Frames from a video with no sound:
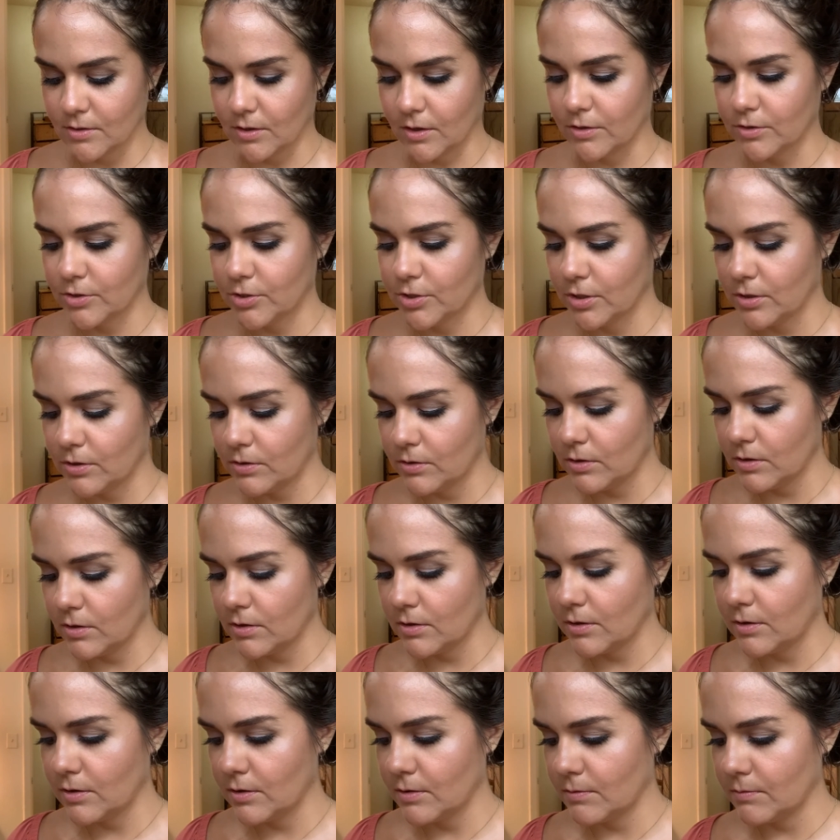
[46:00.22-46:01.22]
I'll show you
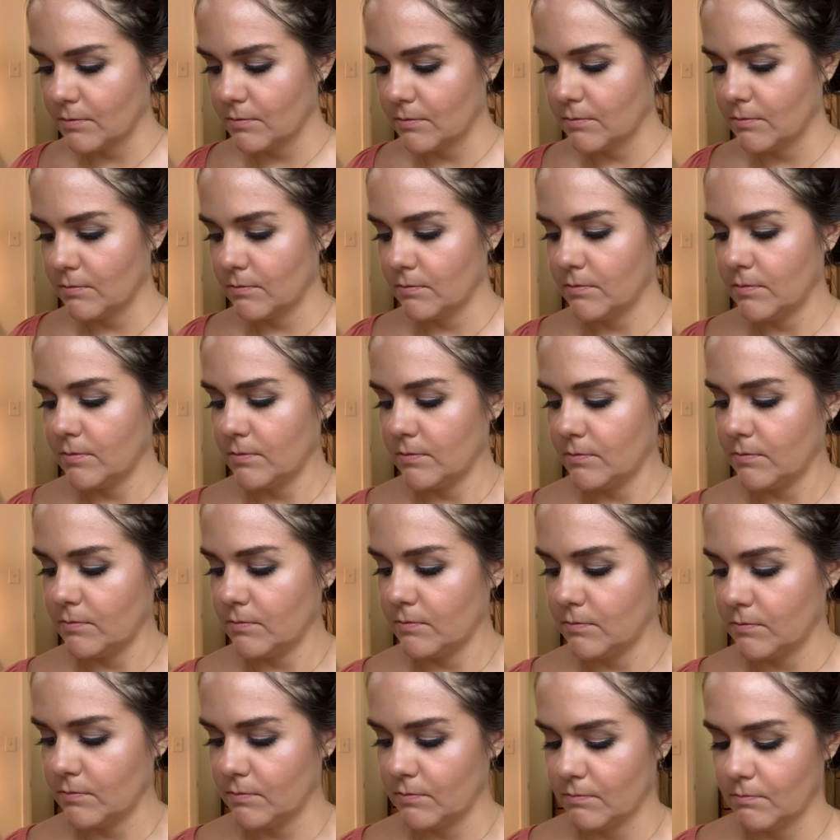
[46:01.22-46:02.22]
the
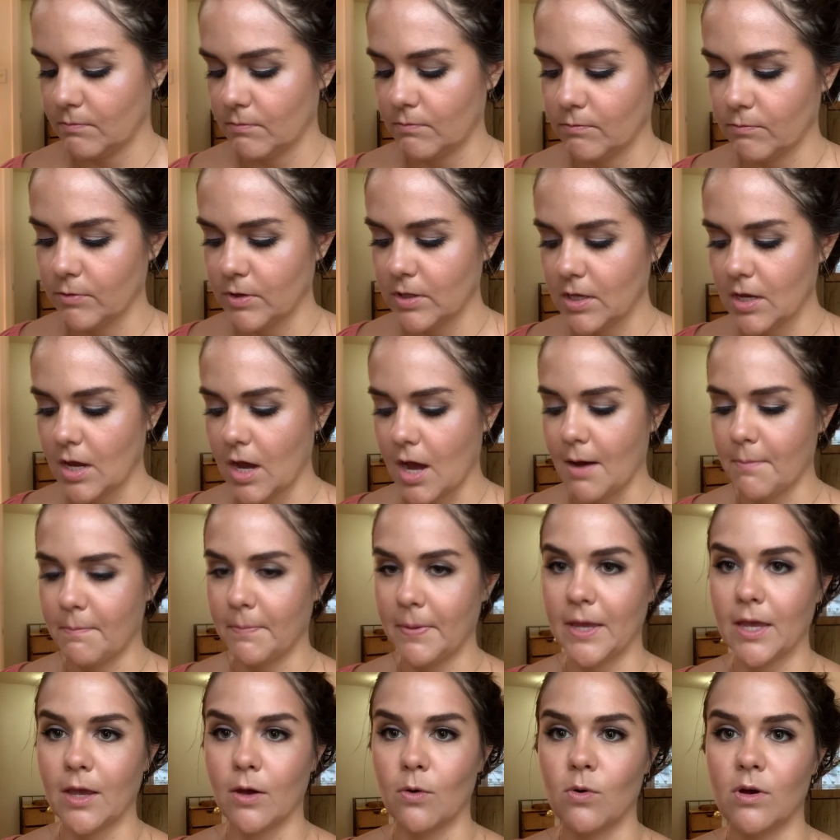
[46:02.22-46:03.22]
really hot
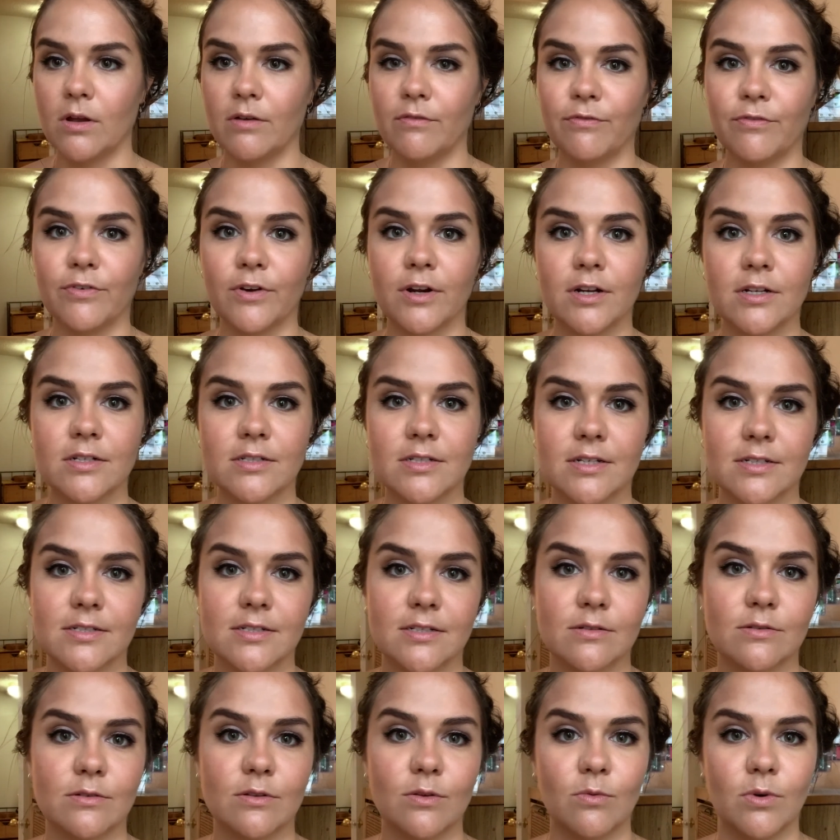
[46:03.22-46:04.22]
pink one first because
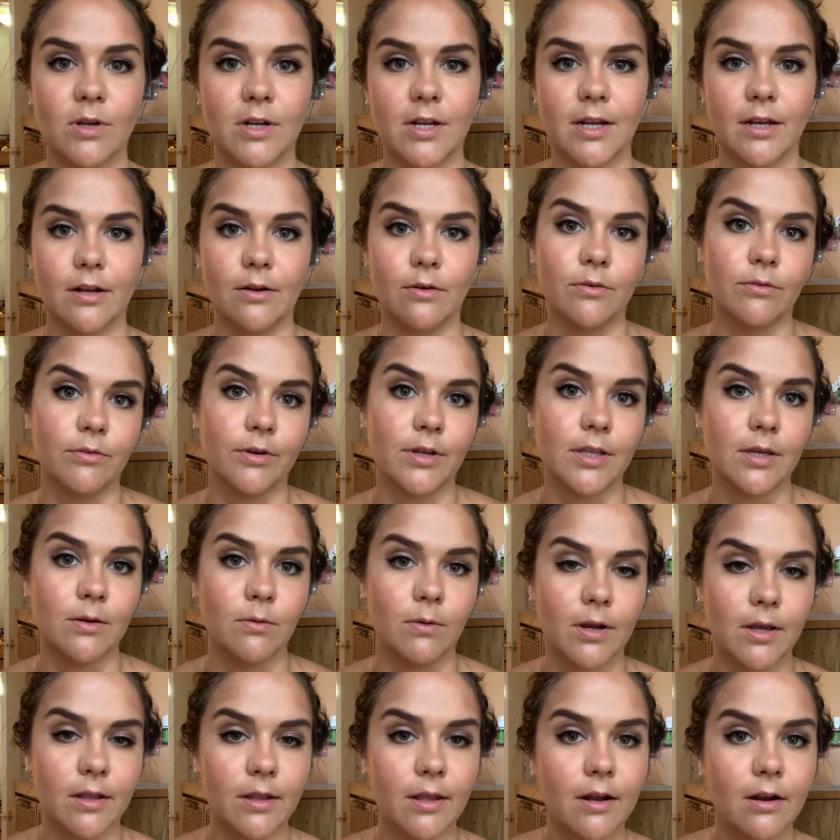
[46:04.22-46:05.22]
it's the one I don't really
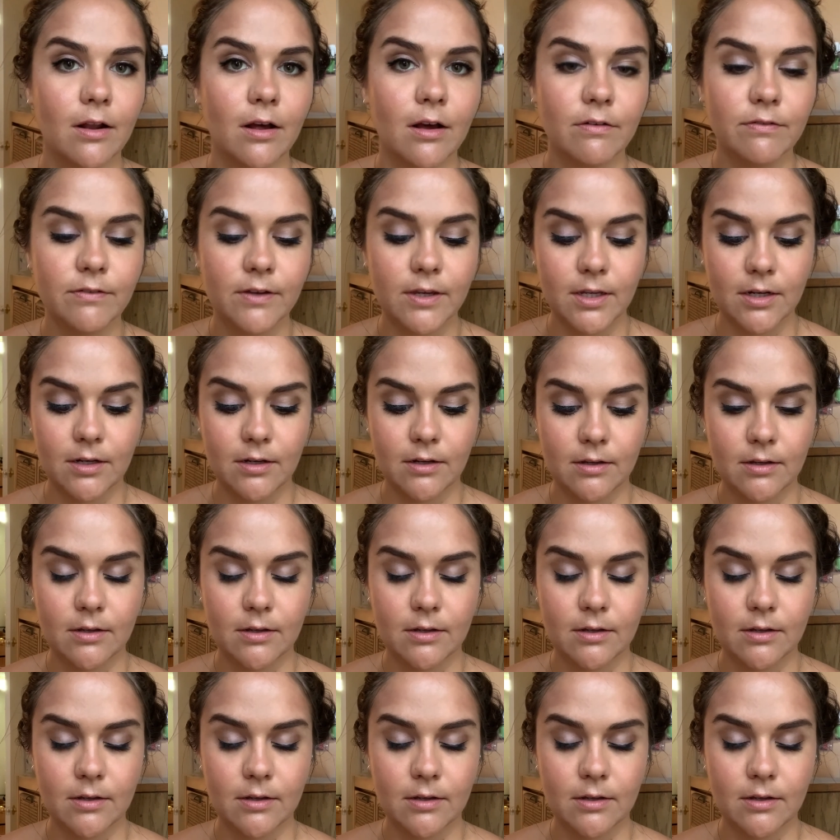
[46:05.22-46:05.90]
wear that often.